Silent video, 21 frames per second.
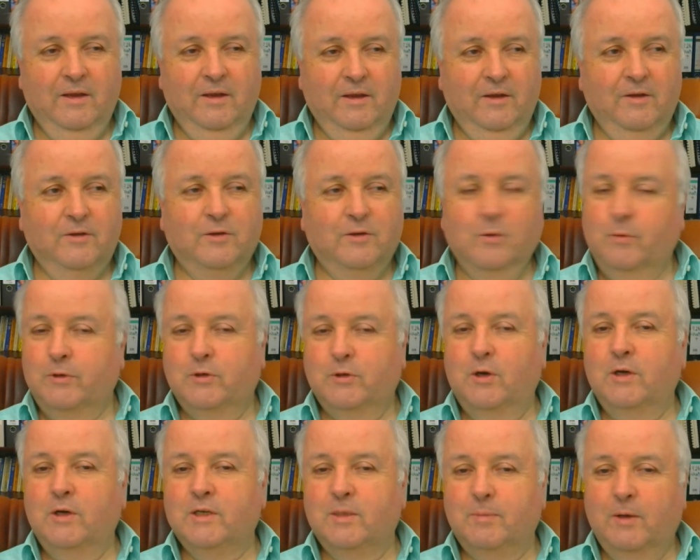So we
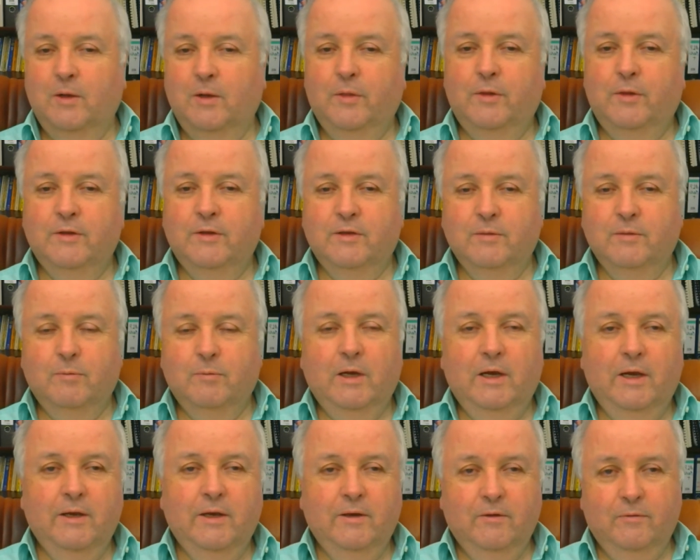talked about this a
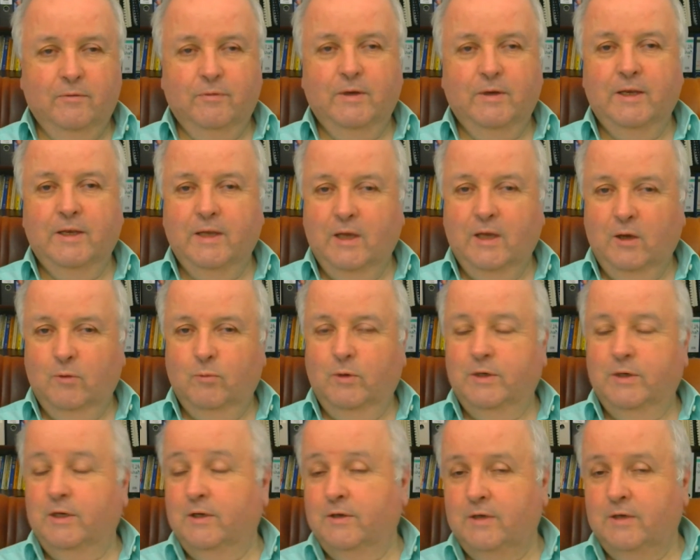while and found out
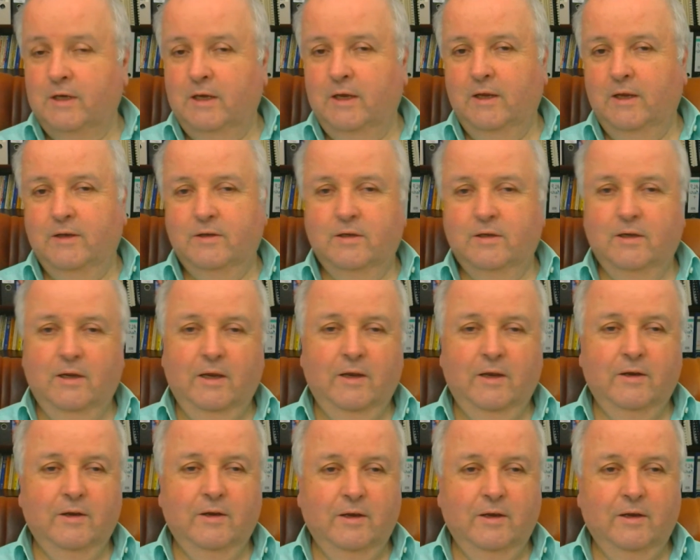what he did,
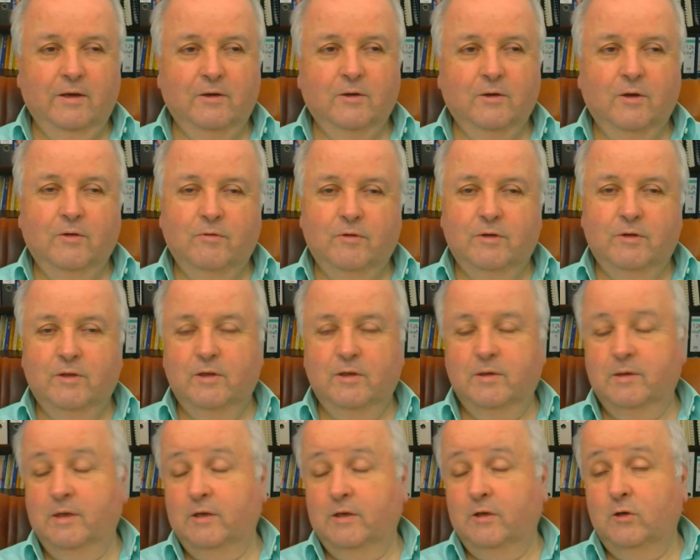and I convinced him
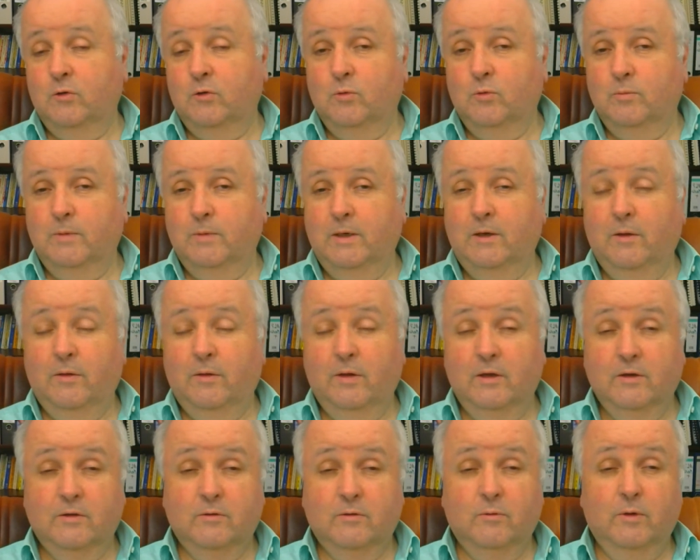that I do many
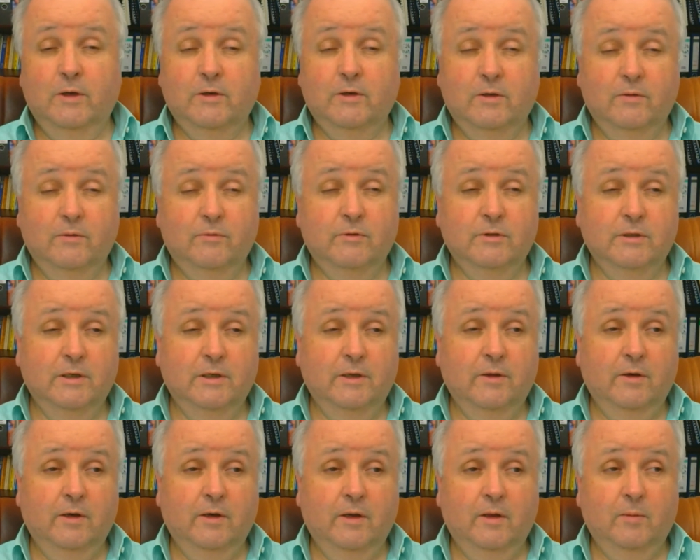things quite differently
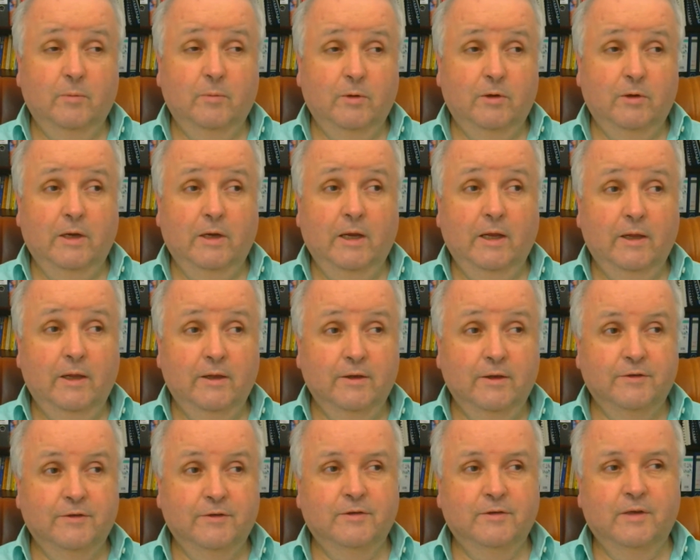than anybody
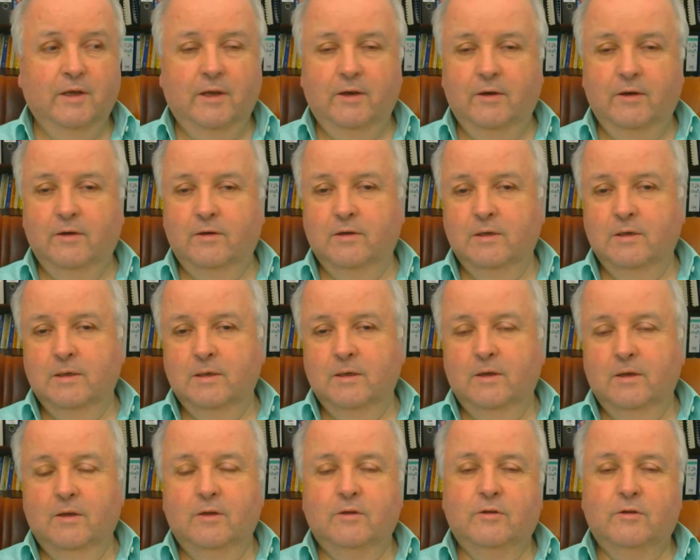else, and
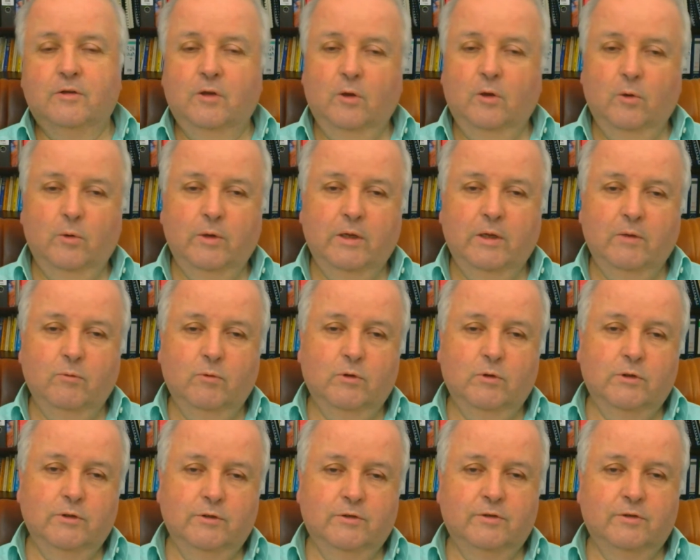so he
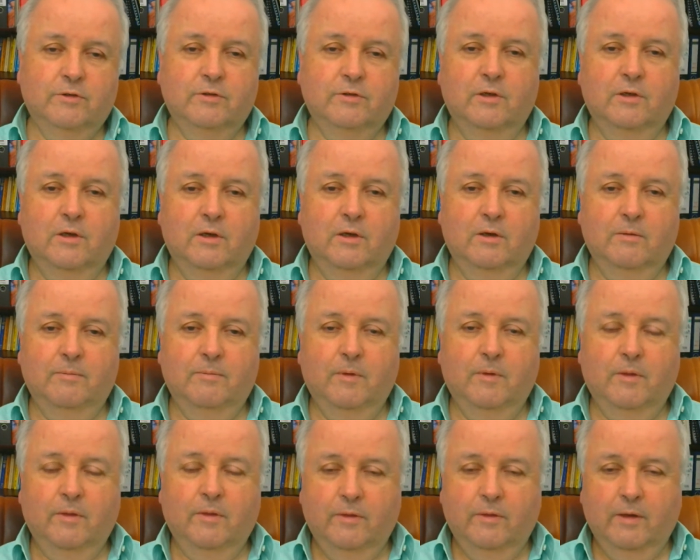was
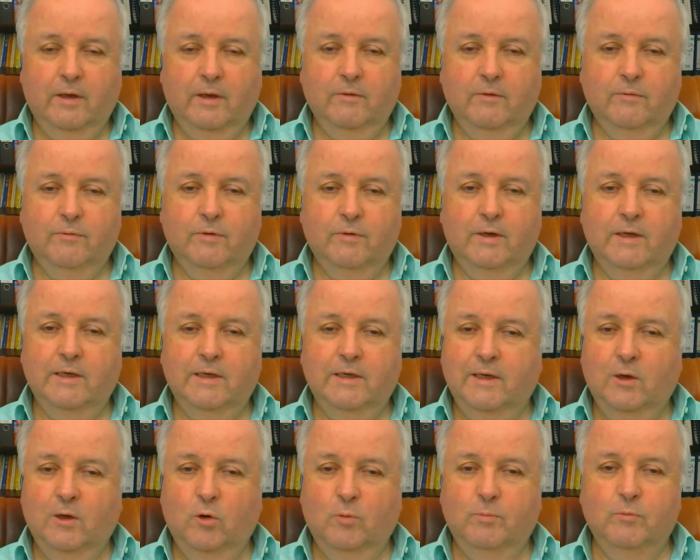then finally
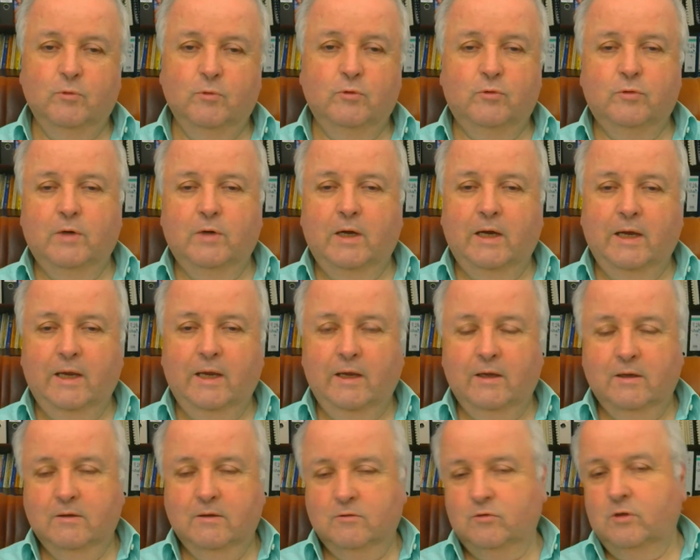open to try
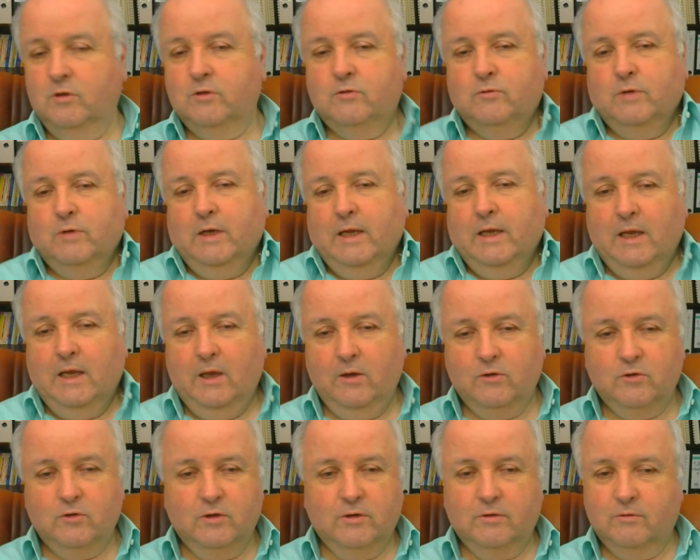out,
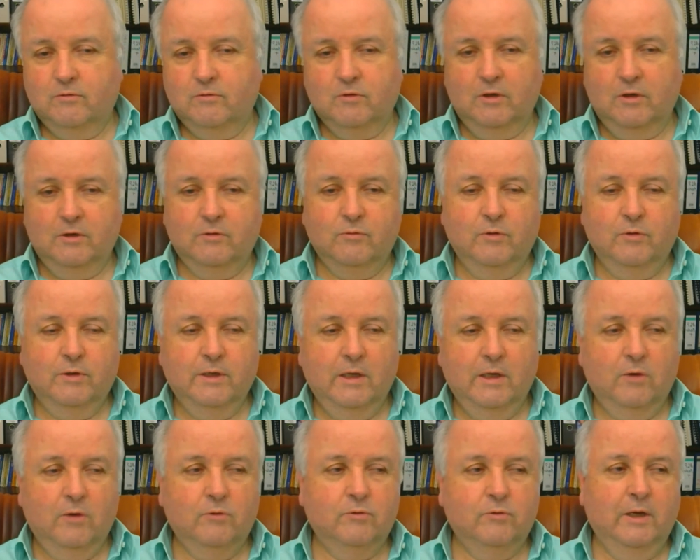just for
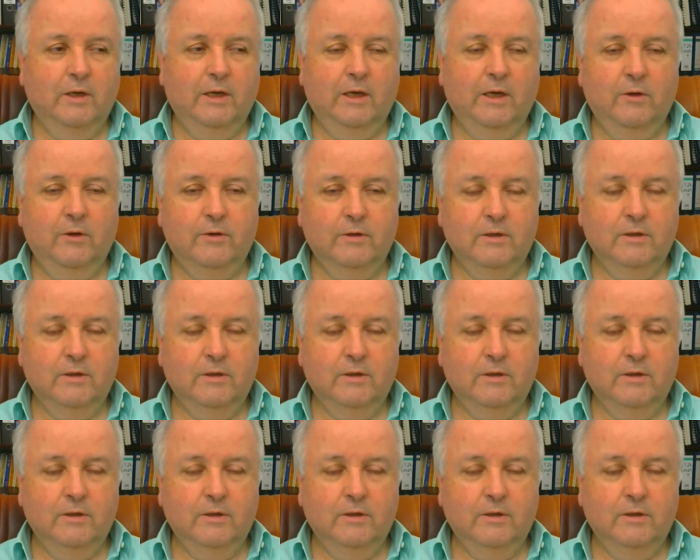now, try out